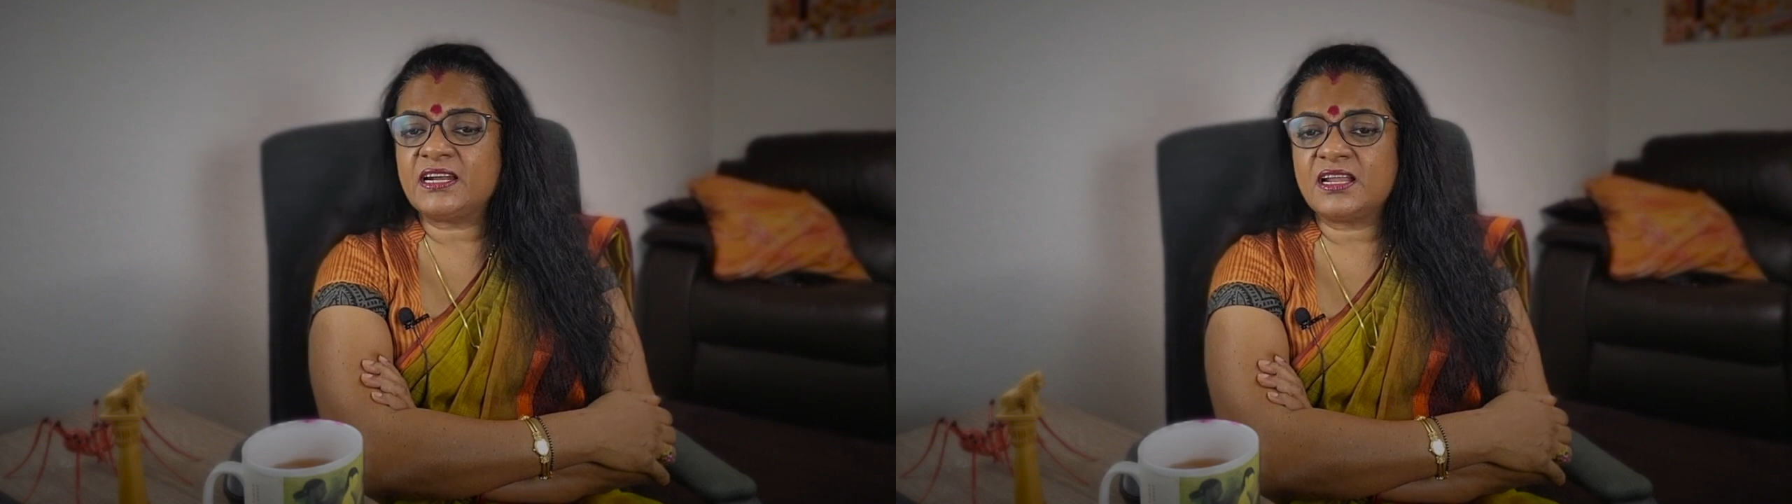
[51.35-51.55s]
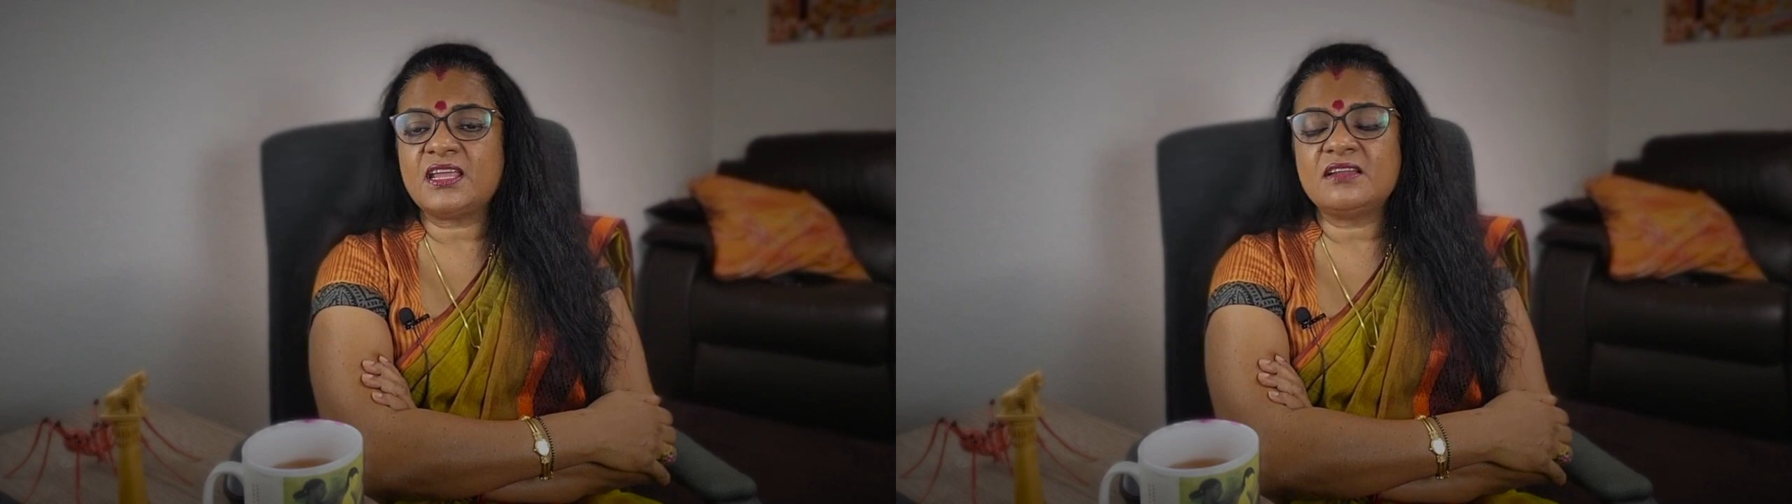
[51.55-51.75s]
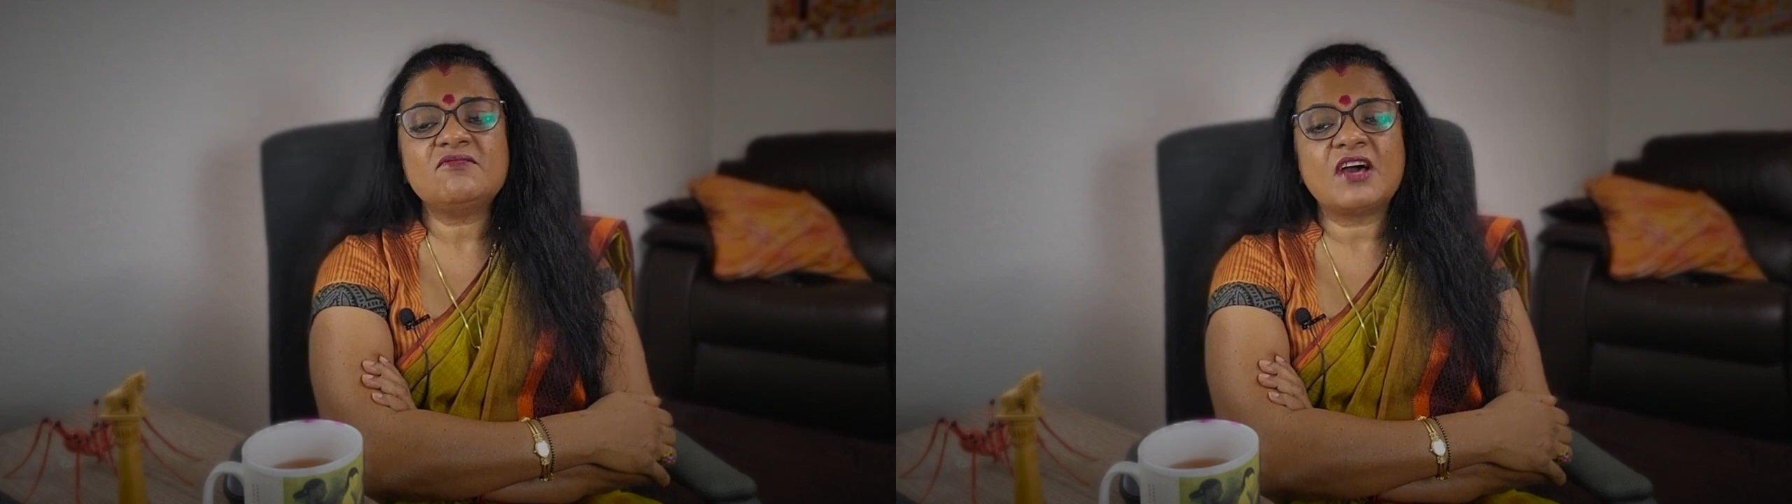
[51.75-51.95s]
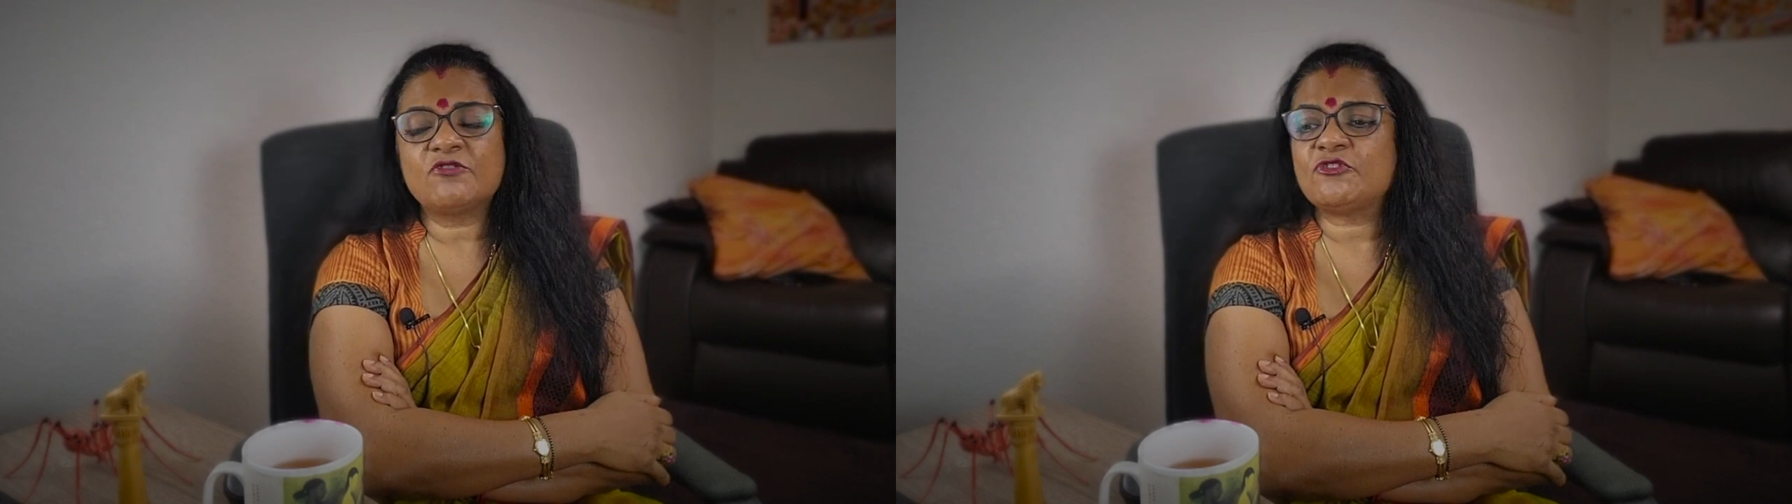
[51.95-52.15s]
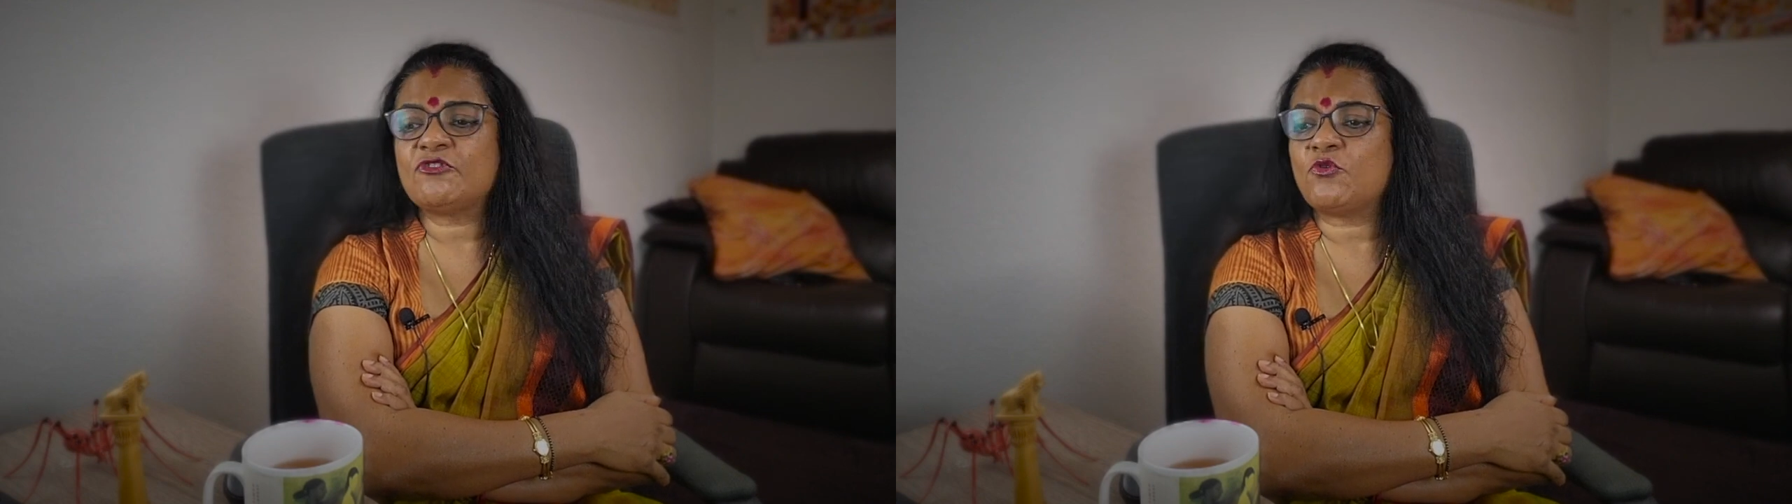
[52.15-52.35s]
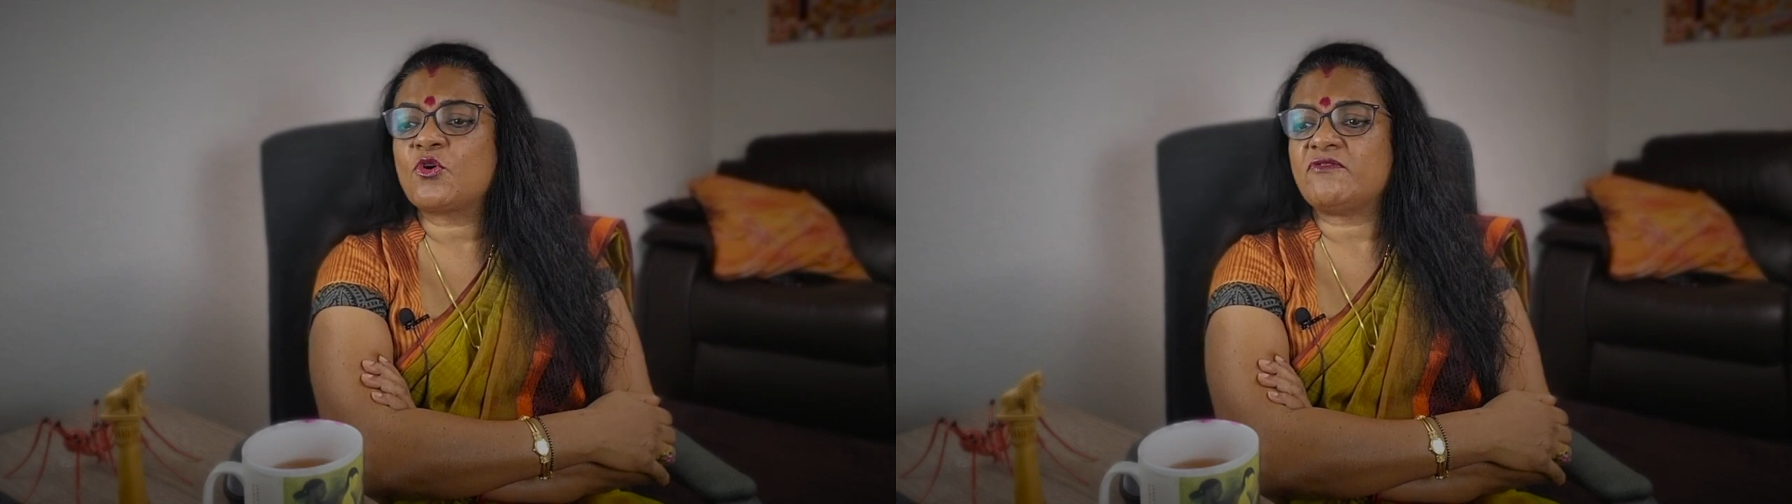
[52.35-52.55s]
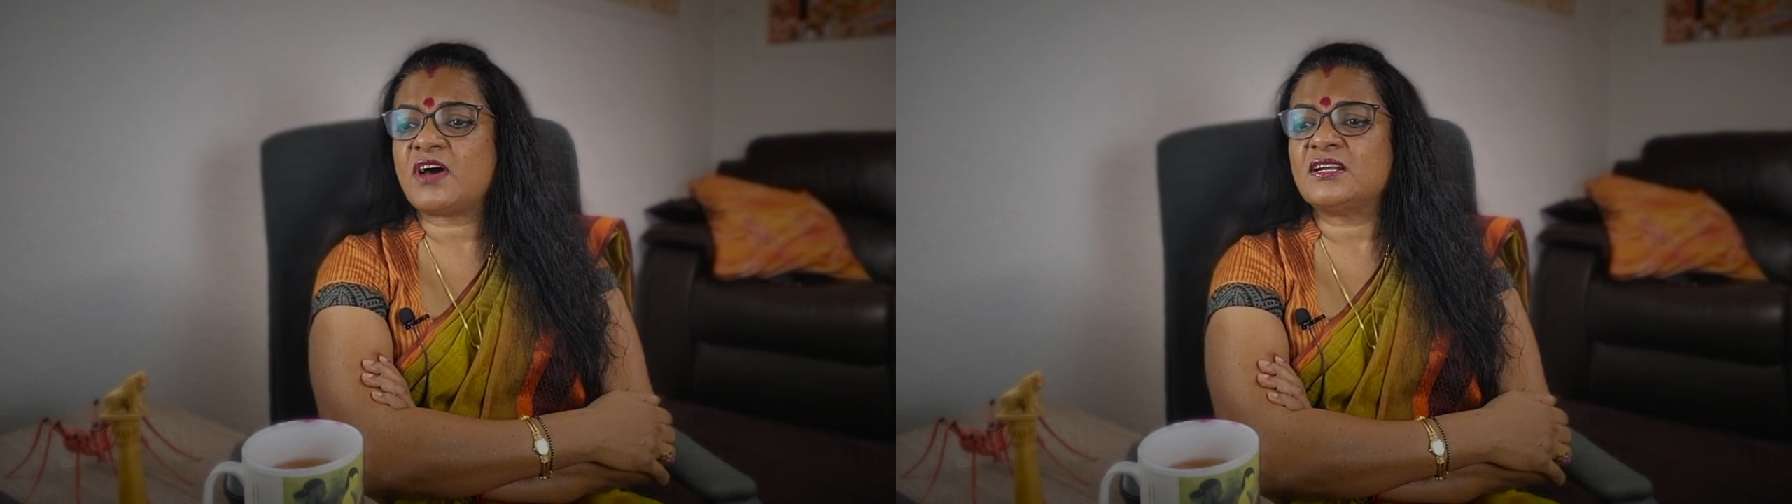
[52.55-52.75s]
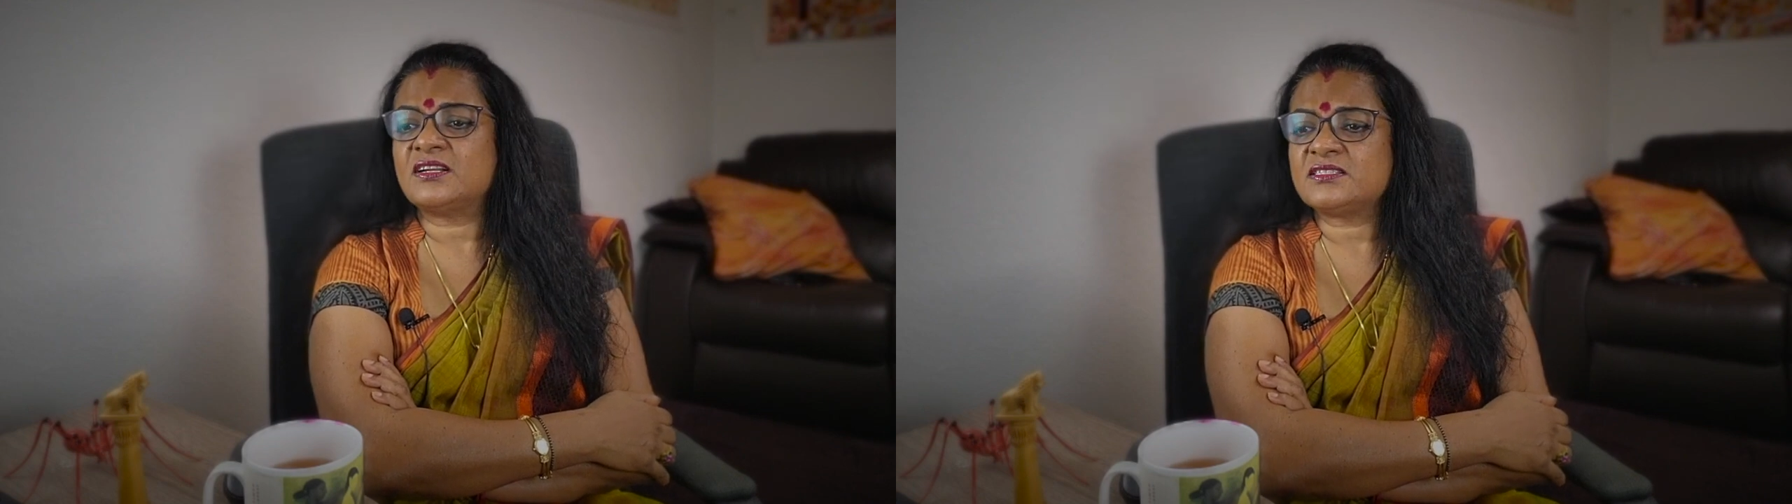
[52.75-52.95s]
in one of the four
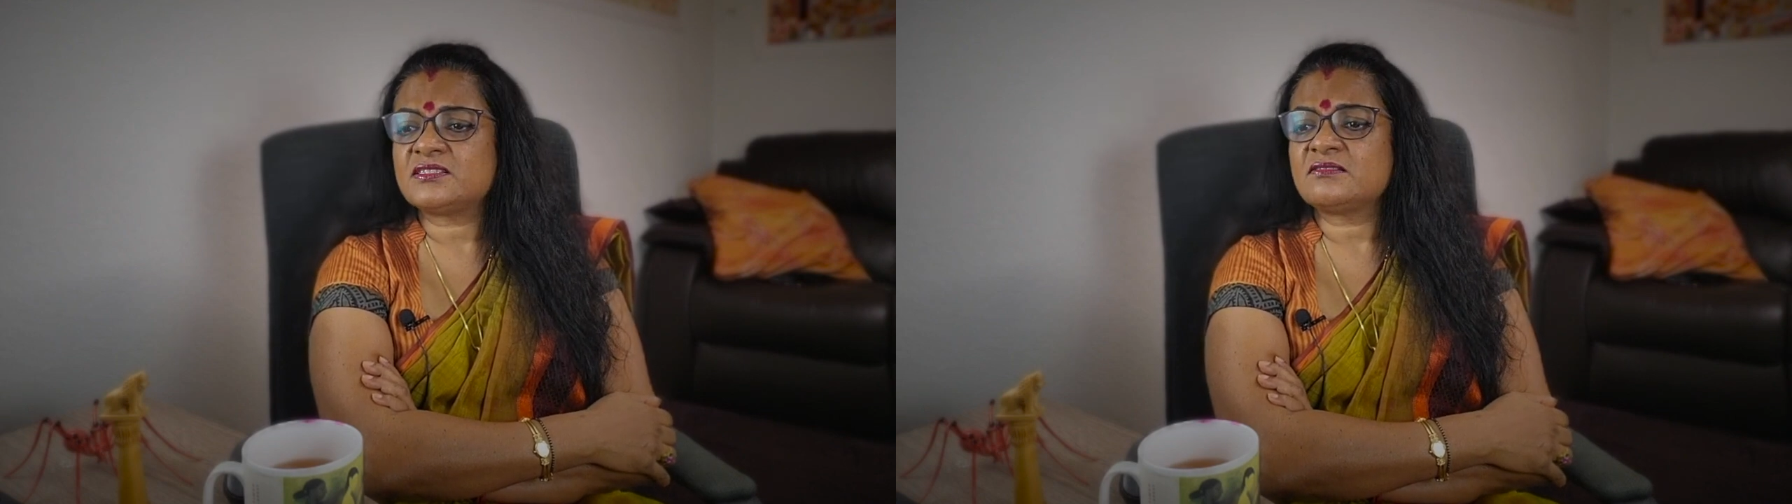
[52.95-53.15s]
Varnas.